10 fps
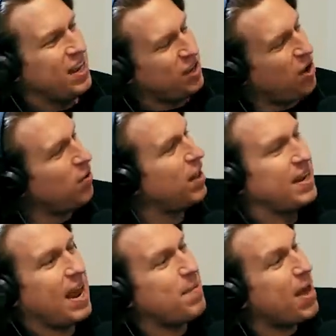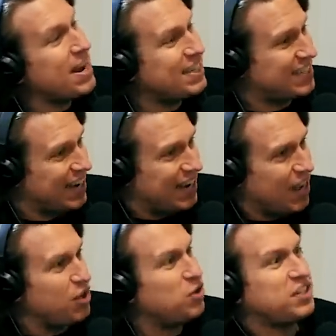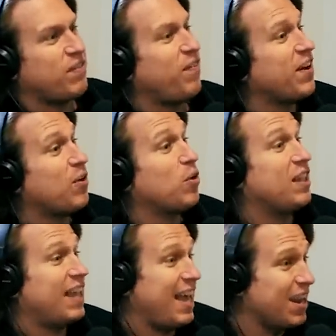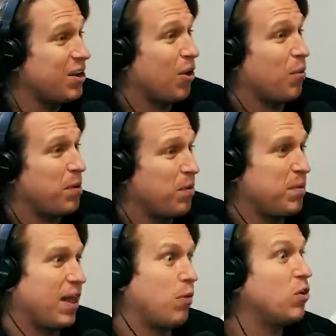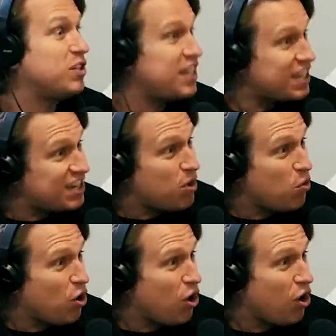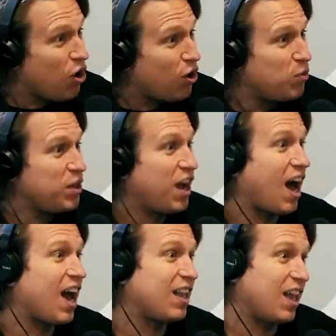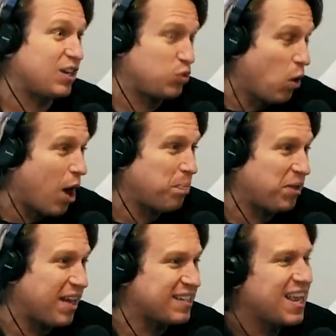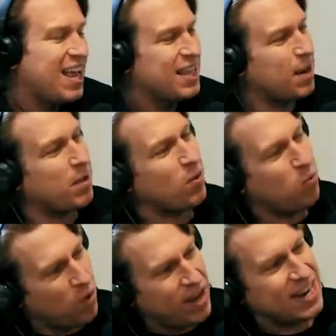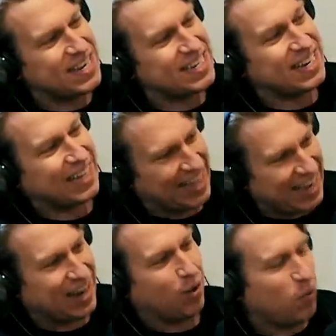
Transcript: You go, like, name any city. You could say fucking Orlando. People be like, well, Disney World, we got like swamplands. Then I'm like, what is Atlanta?